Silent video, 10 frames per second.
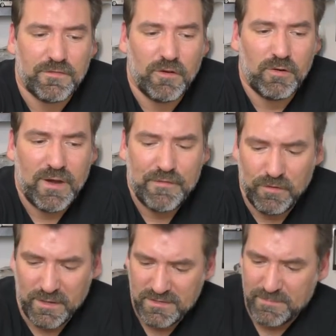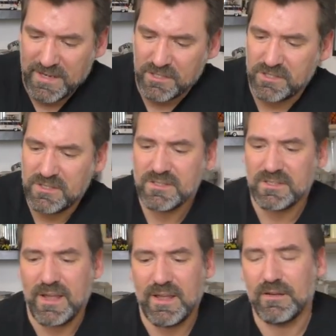for reference
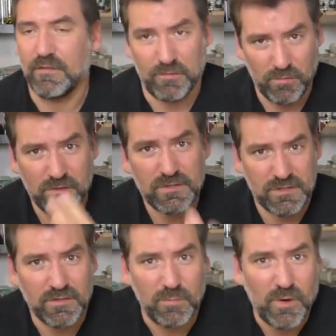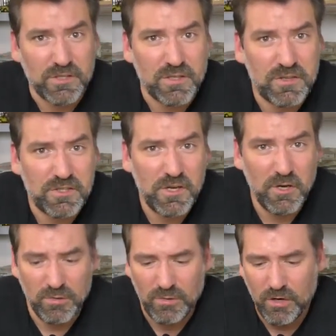pictures, and of course watch the
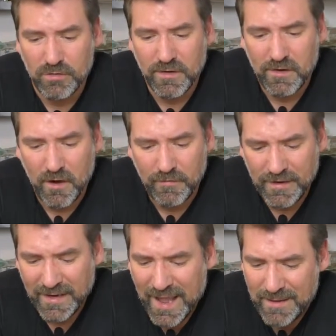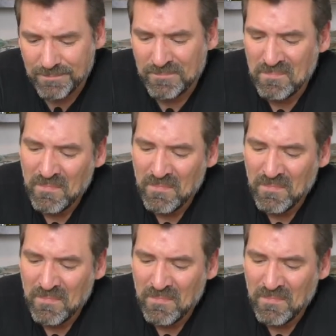show over and over again.